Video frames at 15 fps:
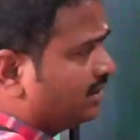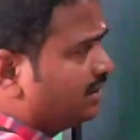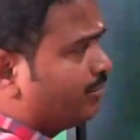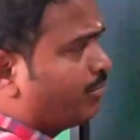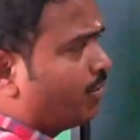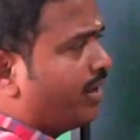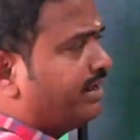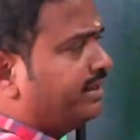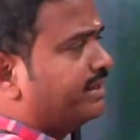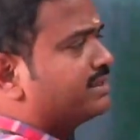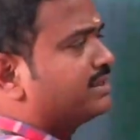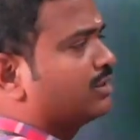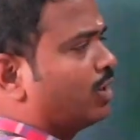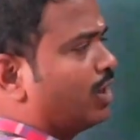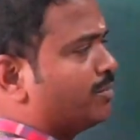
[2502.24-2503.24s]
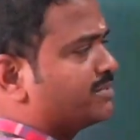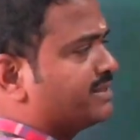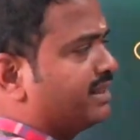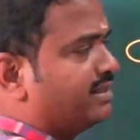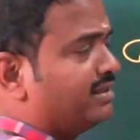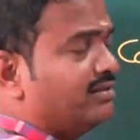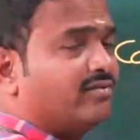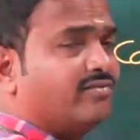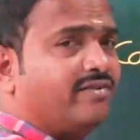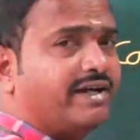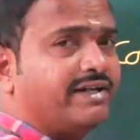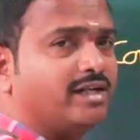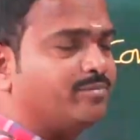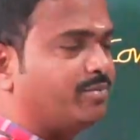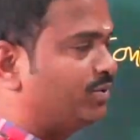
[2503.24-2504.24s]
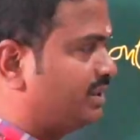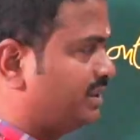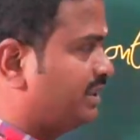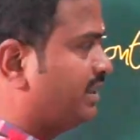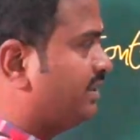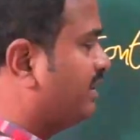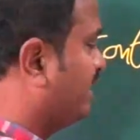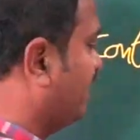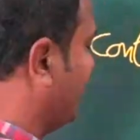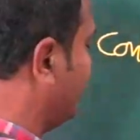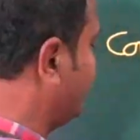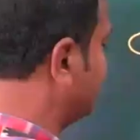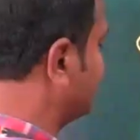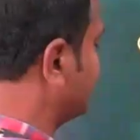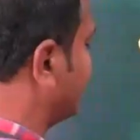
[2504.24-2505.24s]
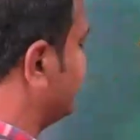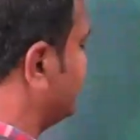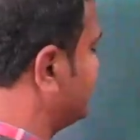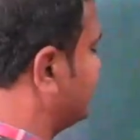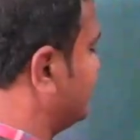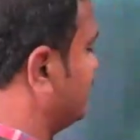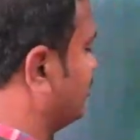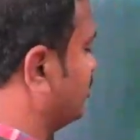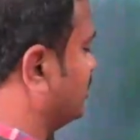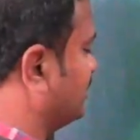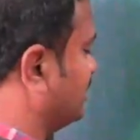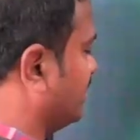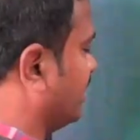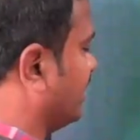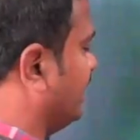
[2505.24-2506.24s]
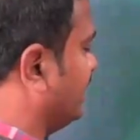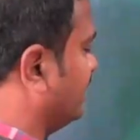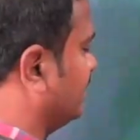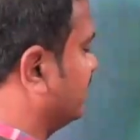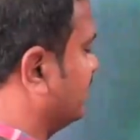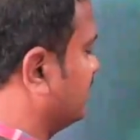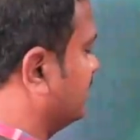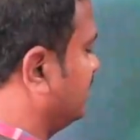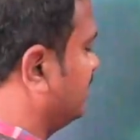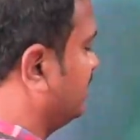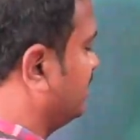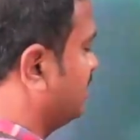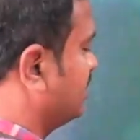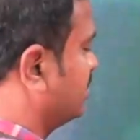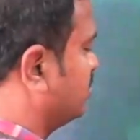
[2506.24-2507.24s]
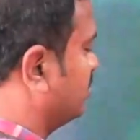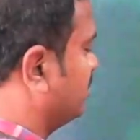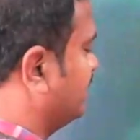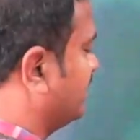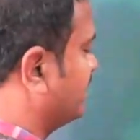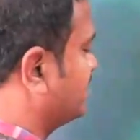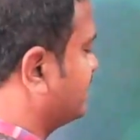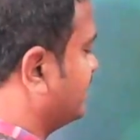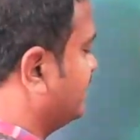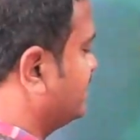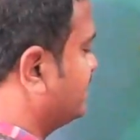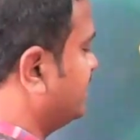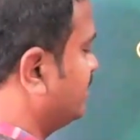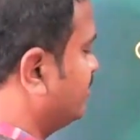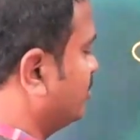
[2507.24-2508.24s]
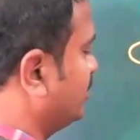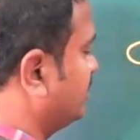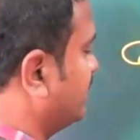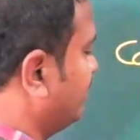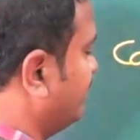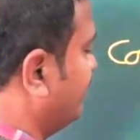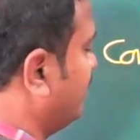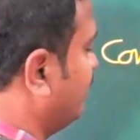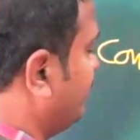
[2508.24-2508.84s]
the pointer stops at the final position, at the steady state position, right? So that steady state position will